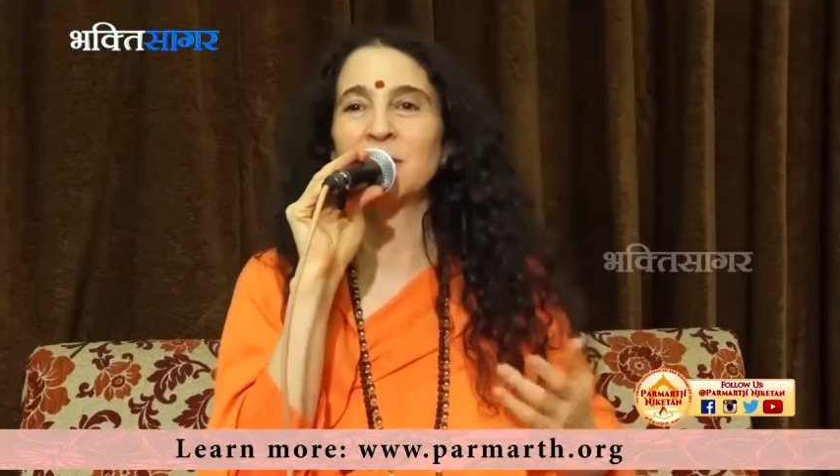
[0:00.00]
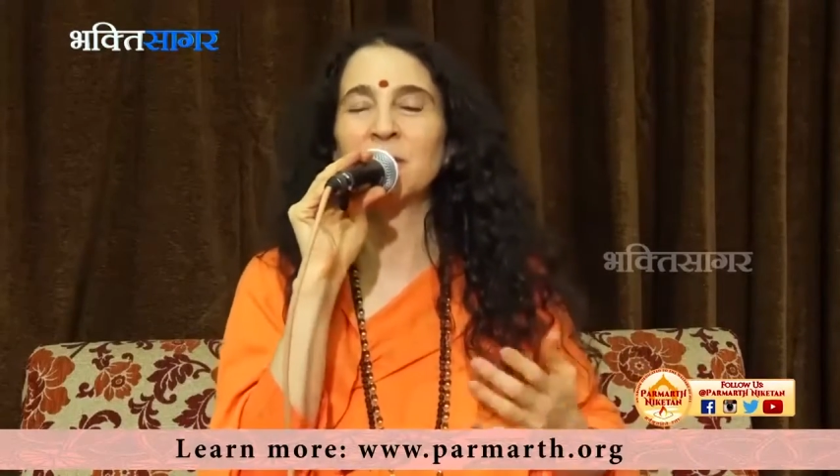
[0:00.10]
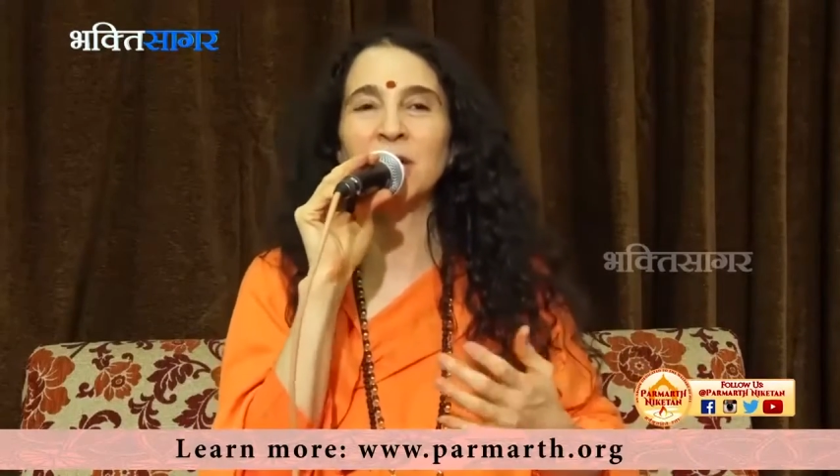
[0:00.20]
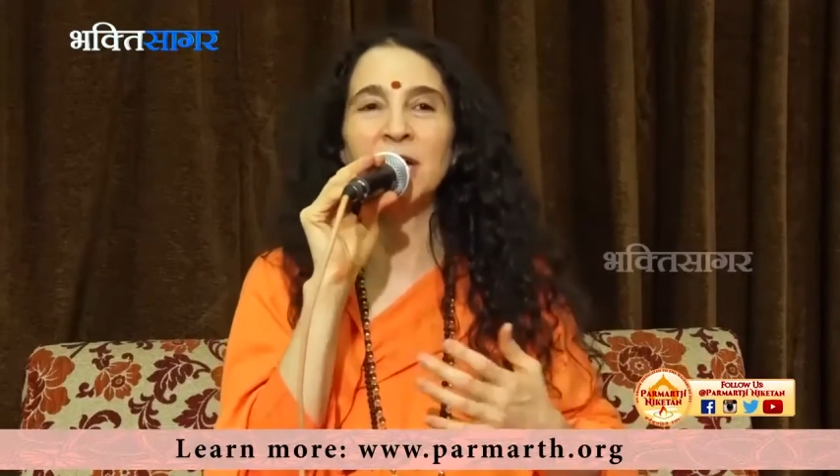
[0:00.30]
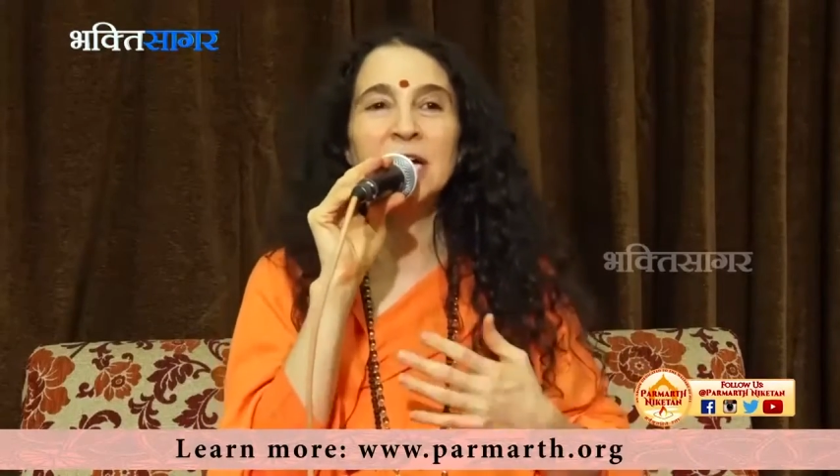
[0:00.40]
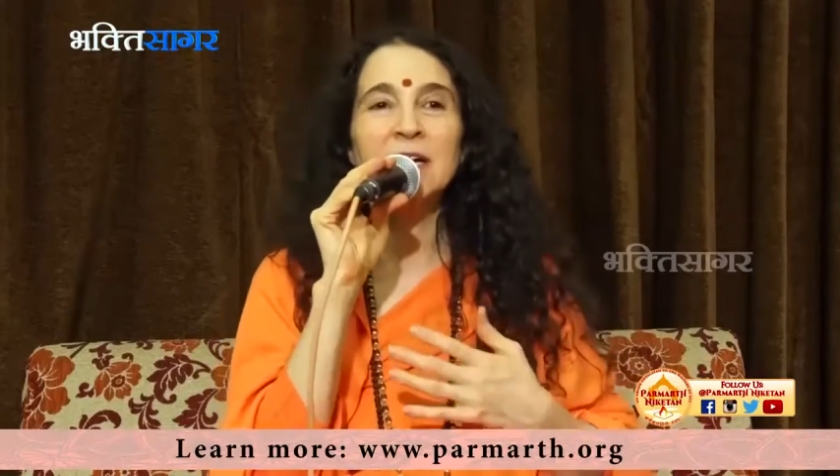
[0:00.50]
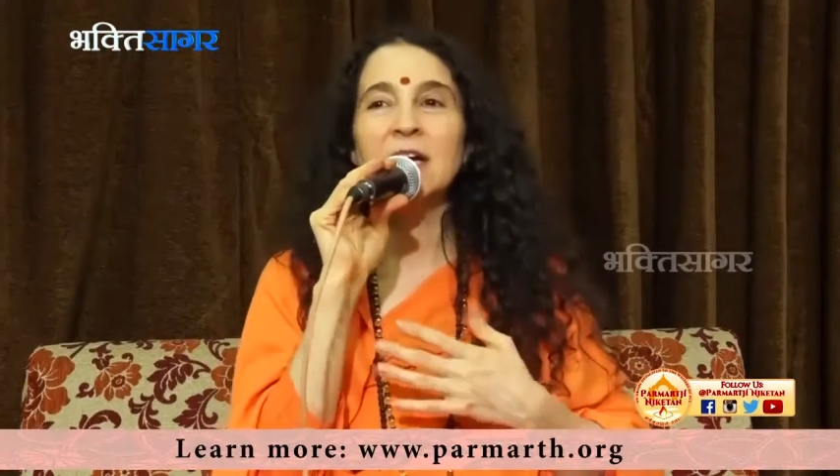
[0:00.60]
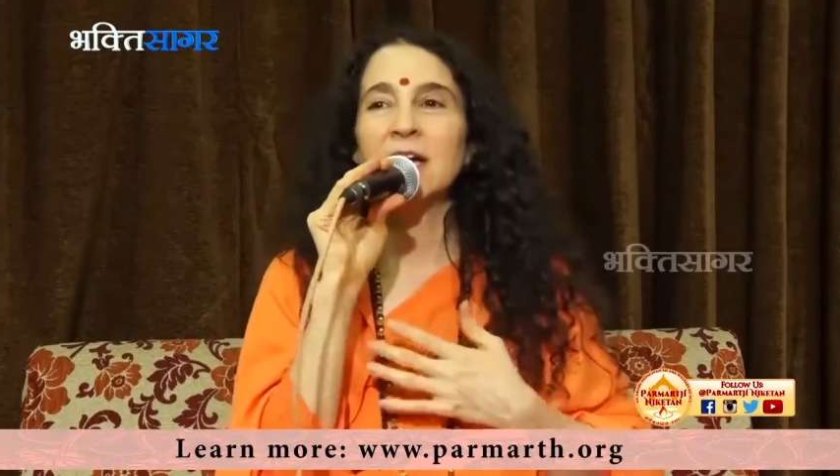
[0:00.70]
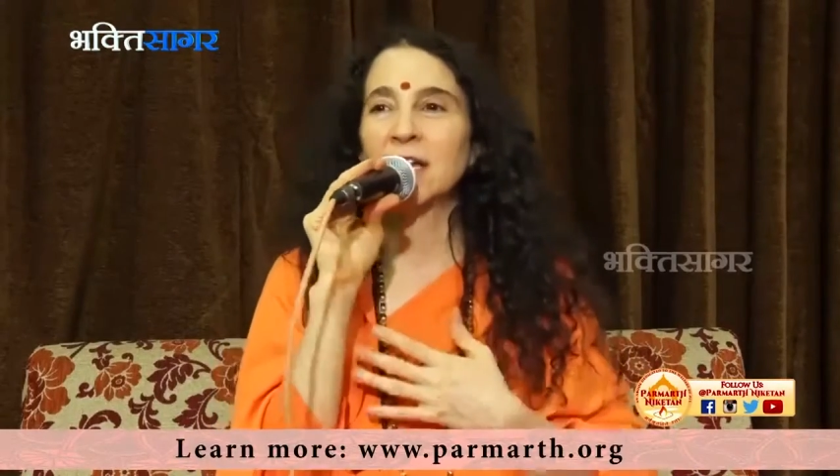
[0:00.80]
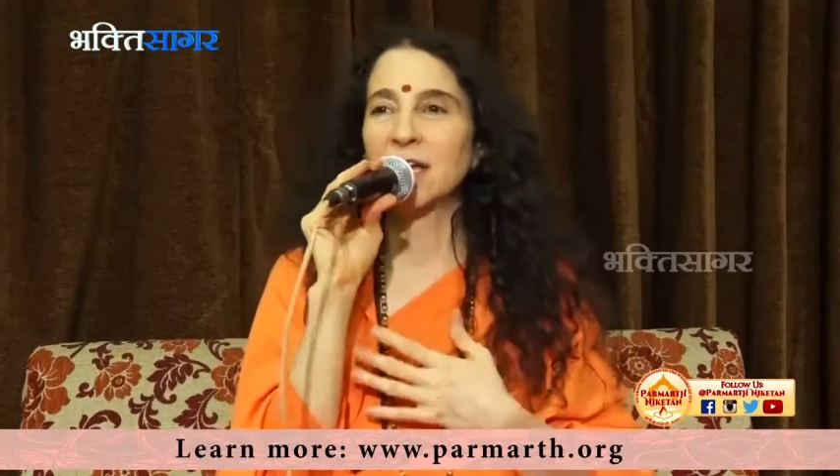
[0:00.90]
or,
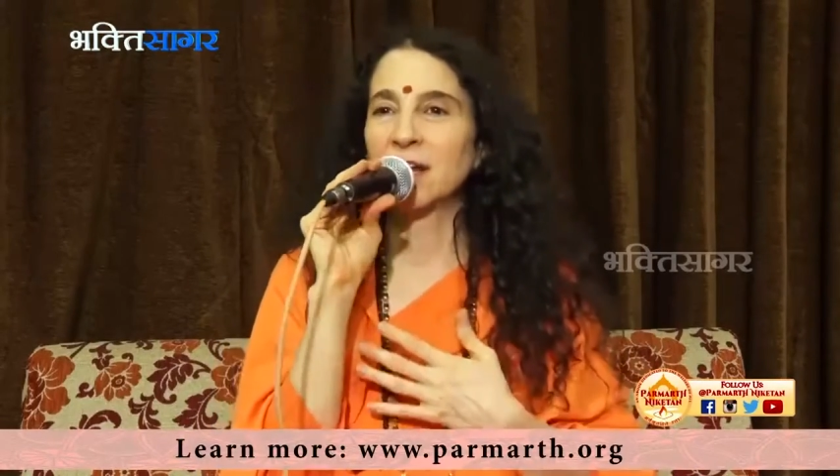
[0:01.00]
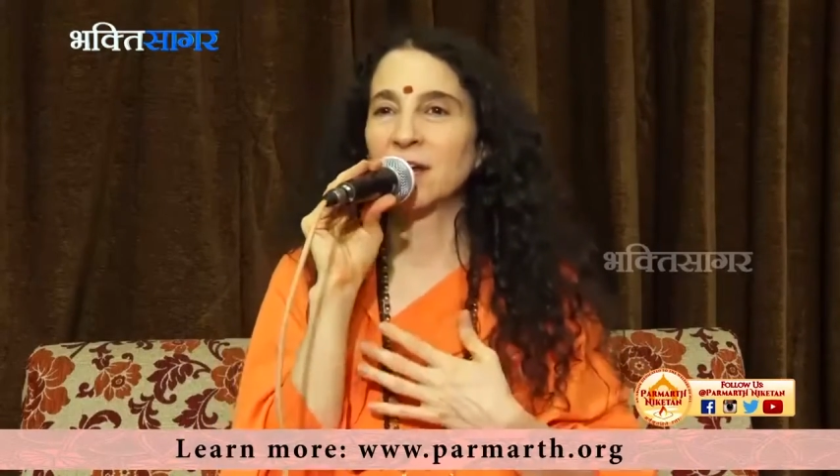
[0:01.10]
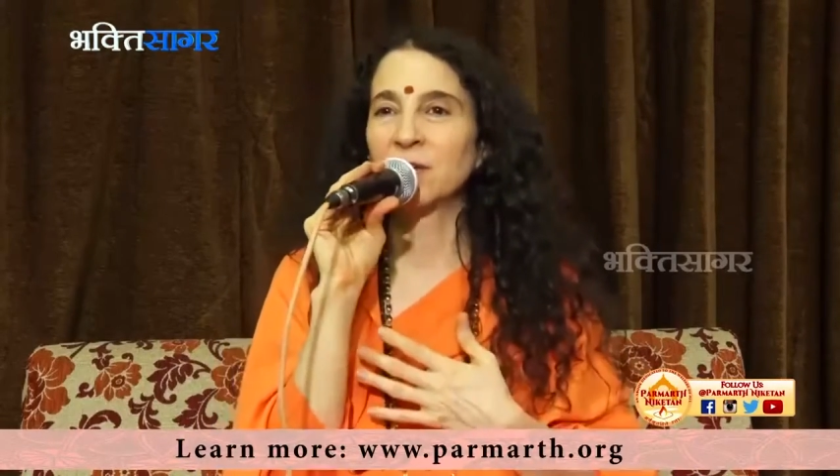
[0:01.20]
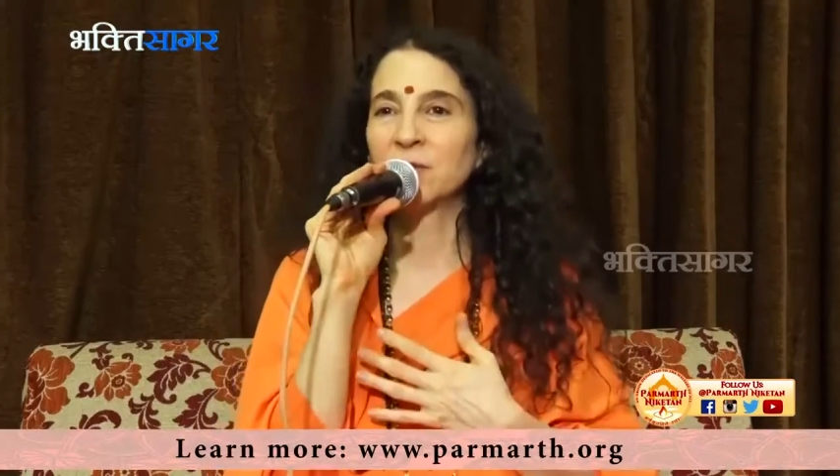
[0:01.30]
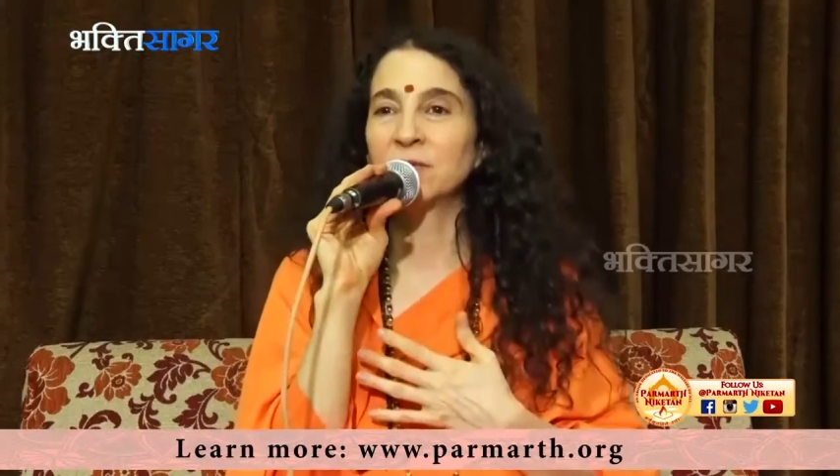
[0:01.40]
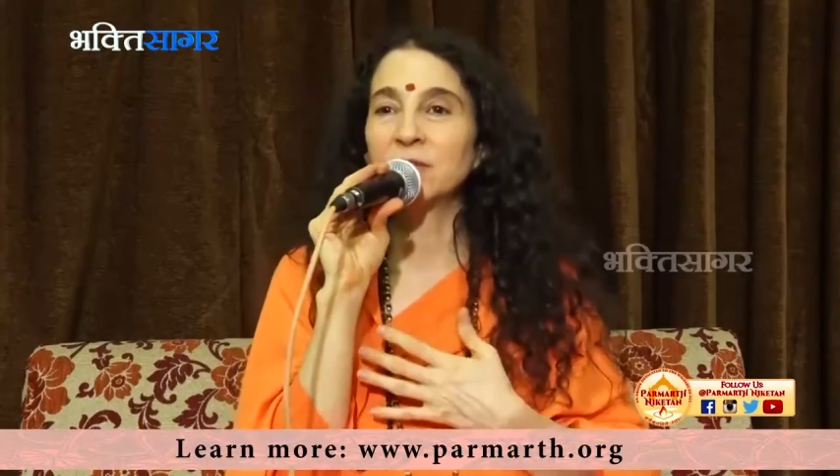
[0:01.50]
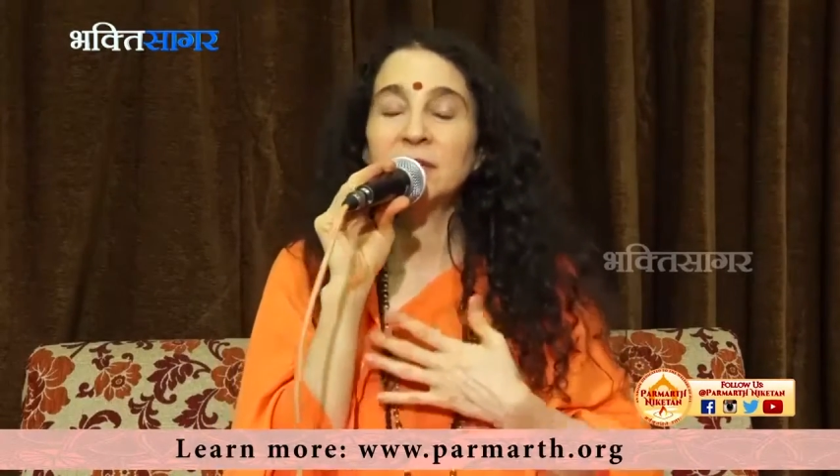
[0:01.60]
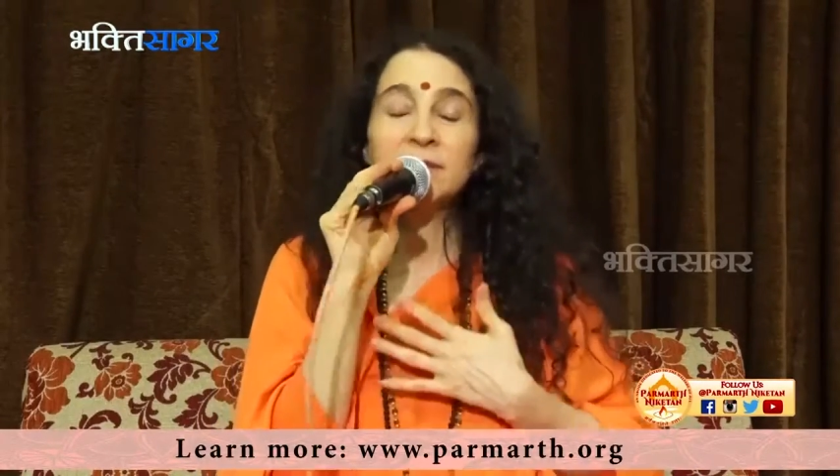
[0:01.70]
you know,